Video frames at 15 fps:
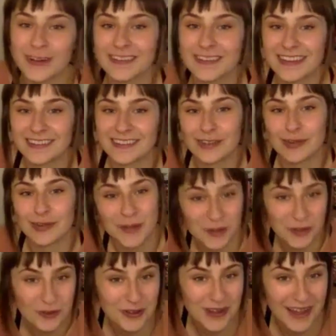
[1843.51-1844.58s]
and like the
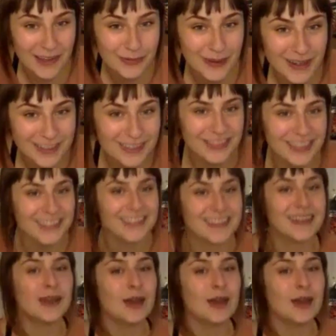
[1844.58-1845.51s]
spiritual aspect of it,